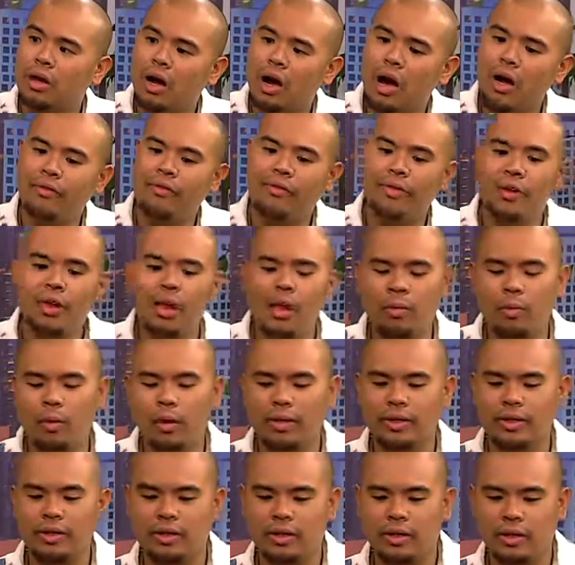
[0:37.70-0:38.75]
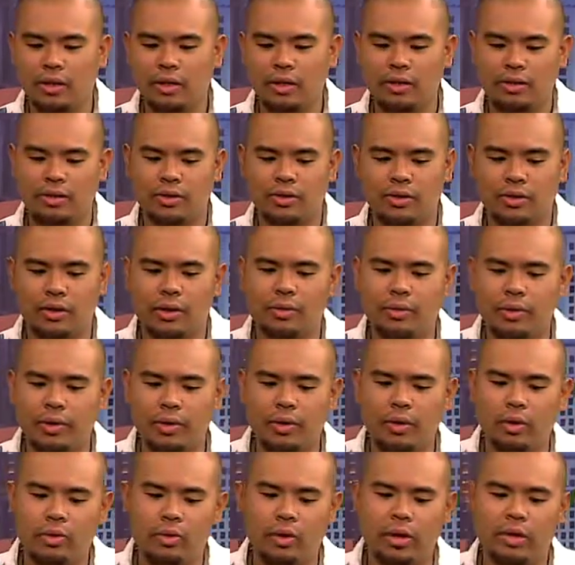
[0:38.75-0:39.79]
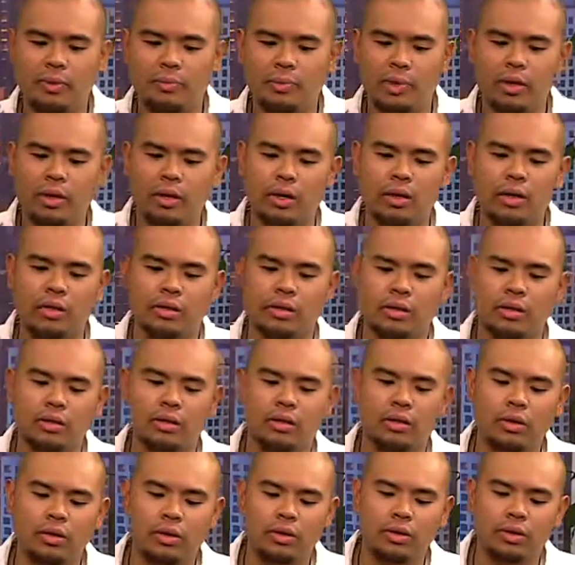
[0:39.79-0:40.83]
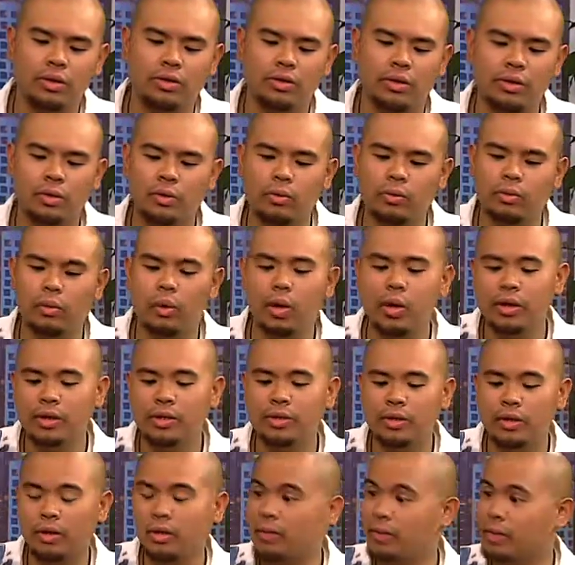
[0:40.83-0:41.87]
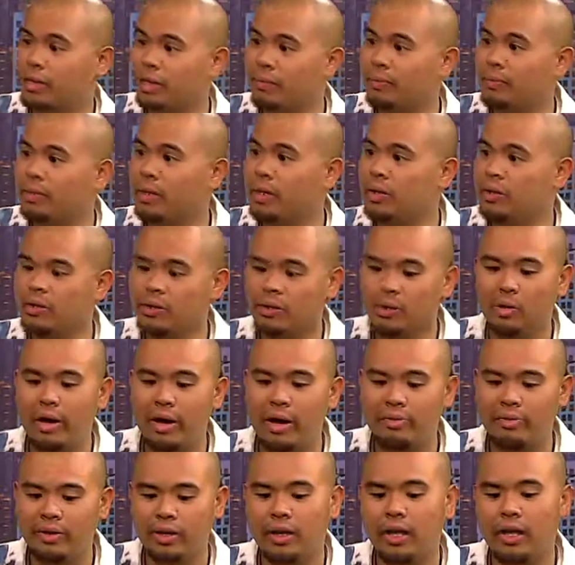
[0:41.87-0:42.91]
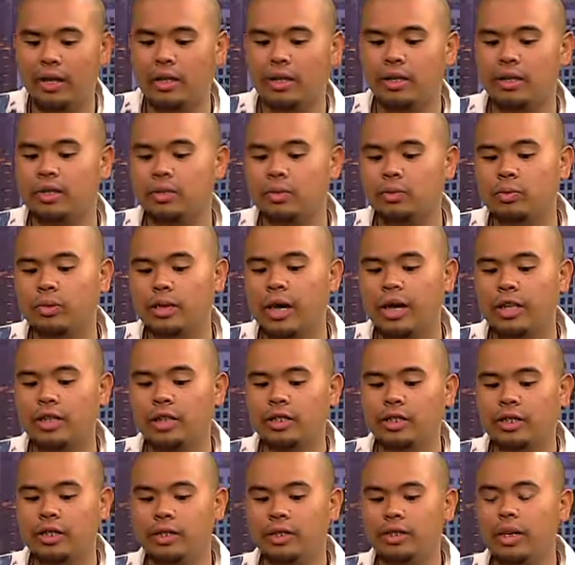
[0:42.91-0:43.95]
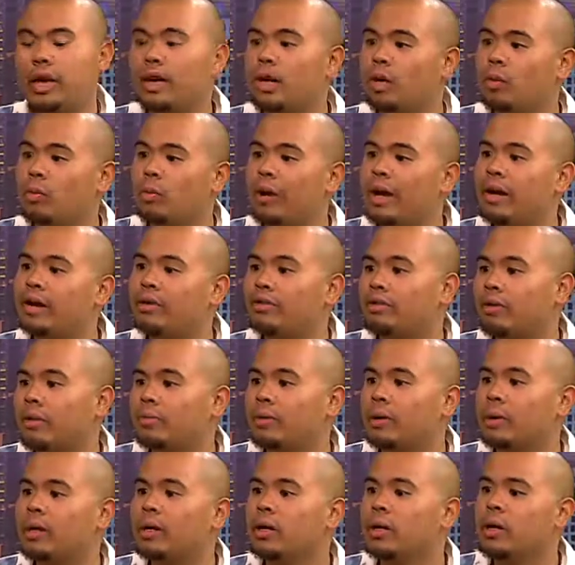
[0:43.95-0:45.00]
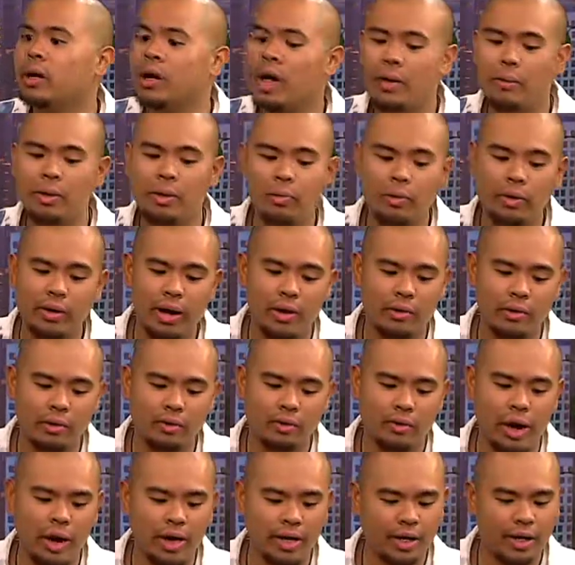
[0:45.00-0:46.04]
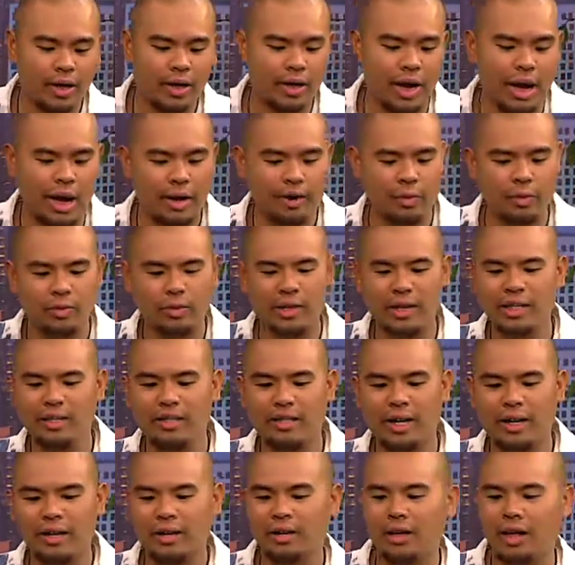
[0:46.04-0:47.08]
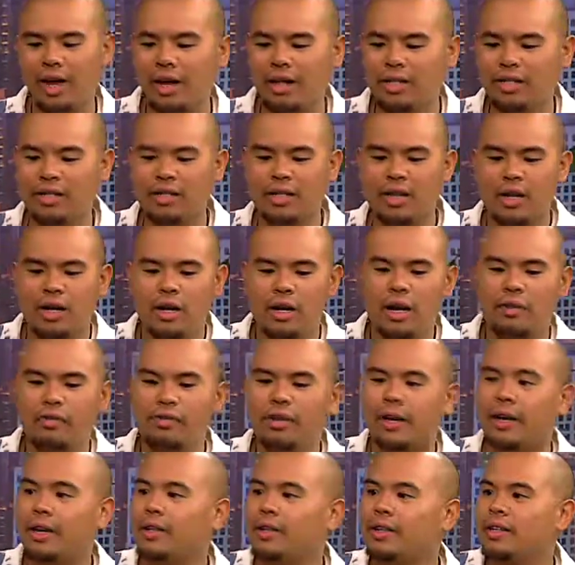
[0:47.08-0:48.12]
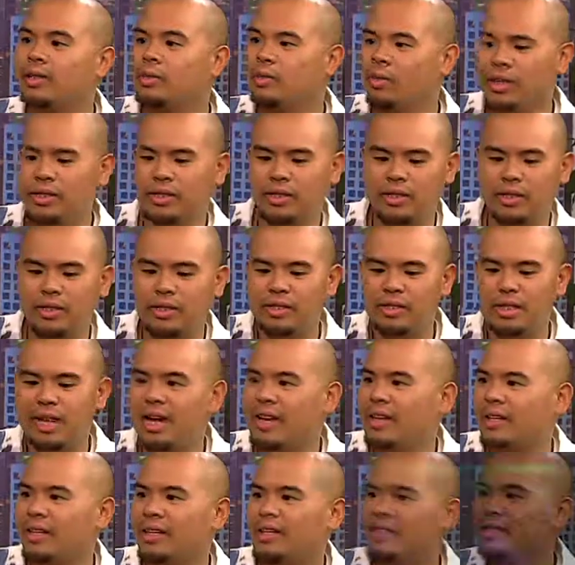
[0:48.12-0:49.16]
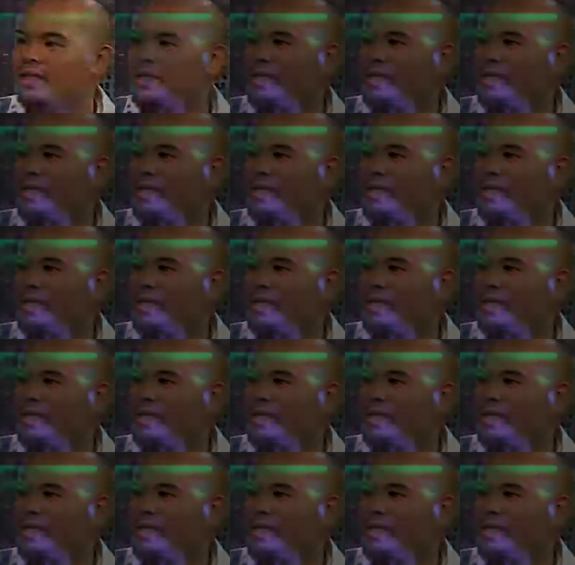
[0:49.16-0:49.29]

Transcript: I feel I wanted to tell the story with no words because words on something so heavy like this would actually take away from it. I mean, when I was writing it, I had all these lines of these Westerners saying these